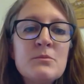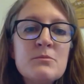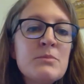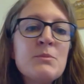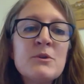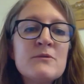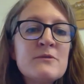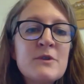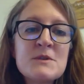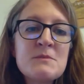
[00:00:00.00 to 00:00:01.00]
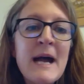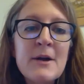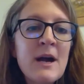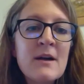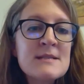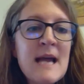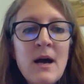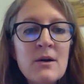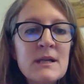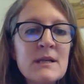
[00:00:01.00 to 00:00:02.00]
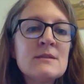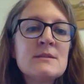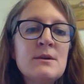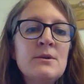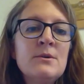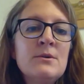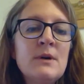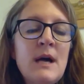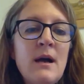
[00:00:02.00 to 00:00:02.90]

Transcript: people of diverse backgrounds out into